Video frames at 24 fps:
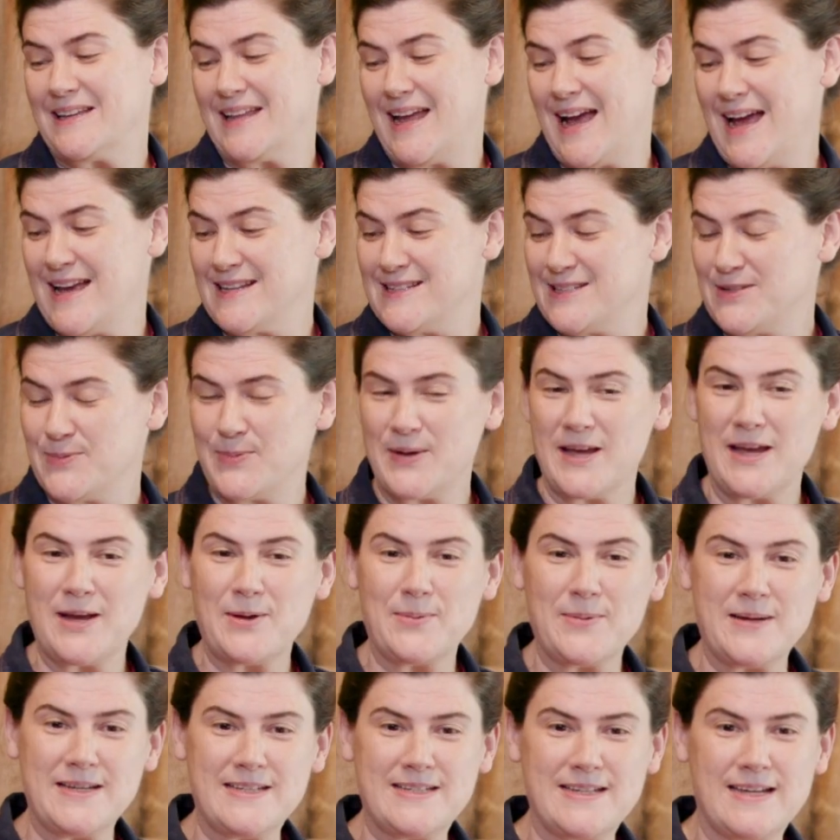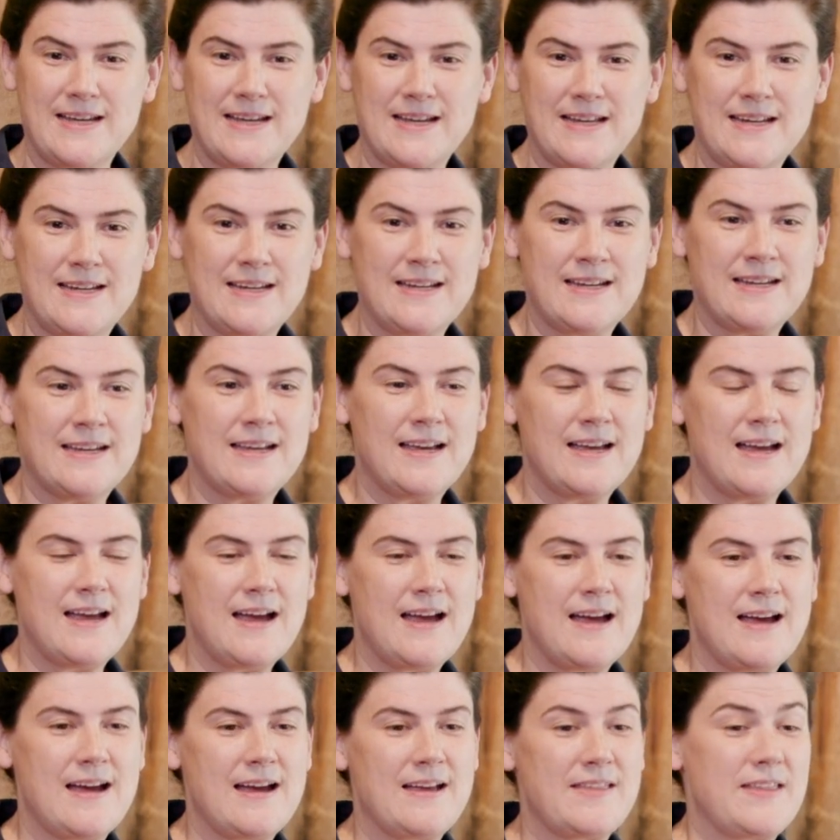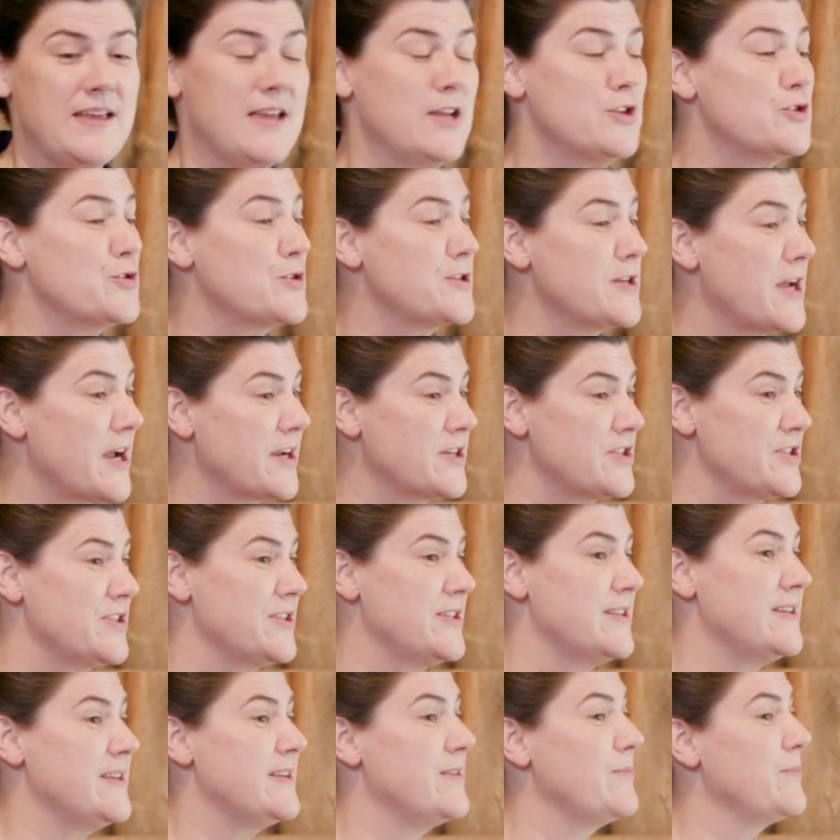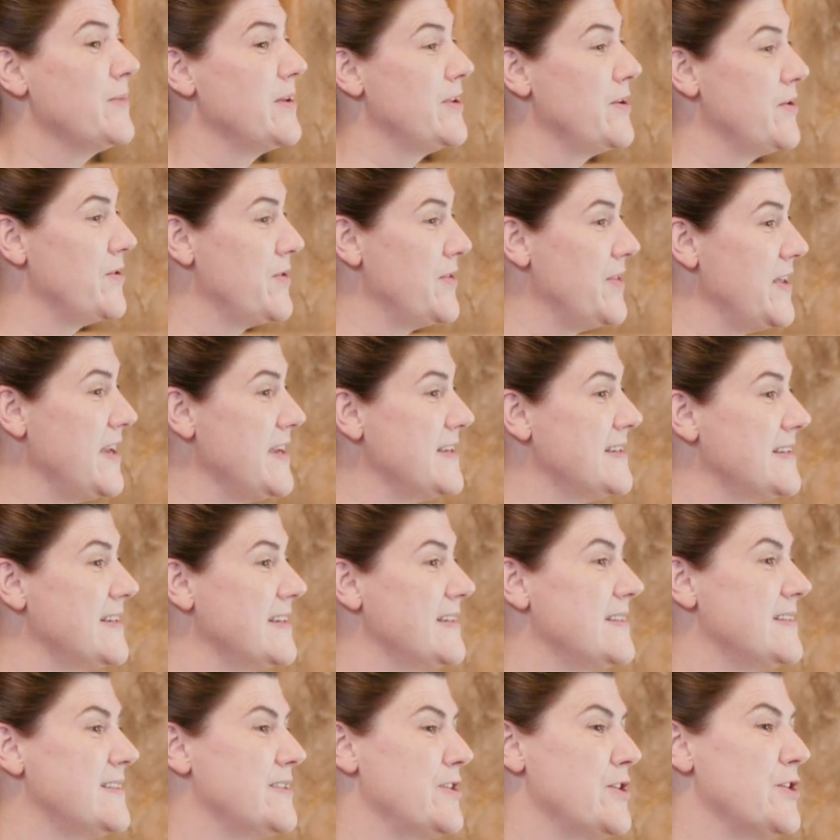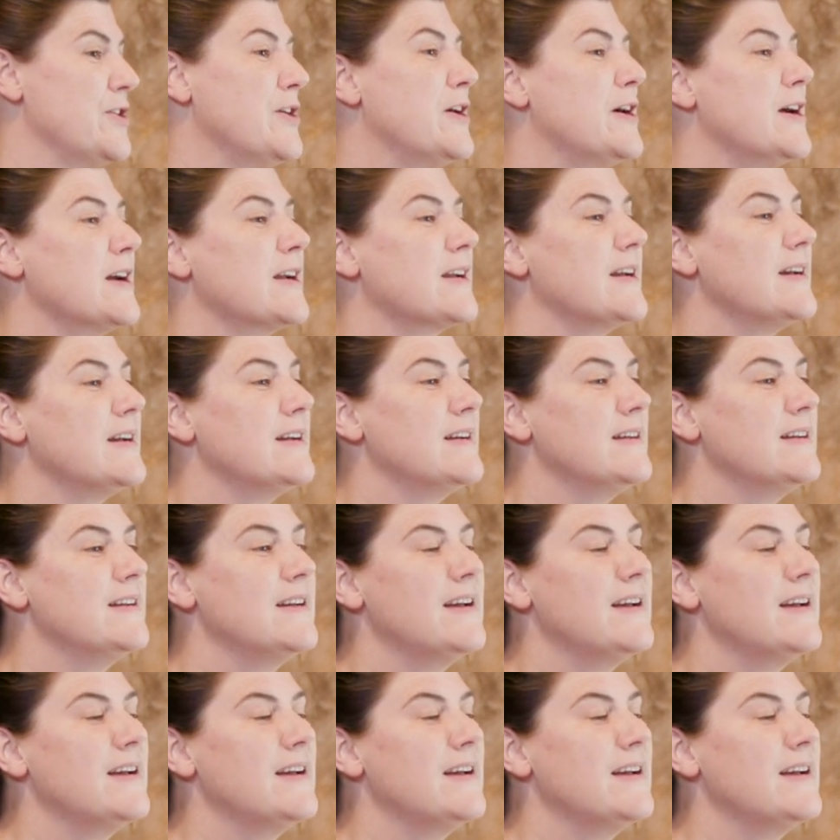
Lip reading: last week we did the introduction with your thesis, your hook.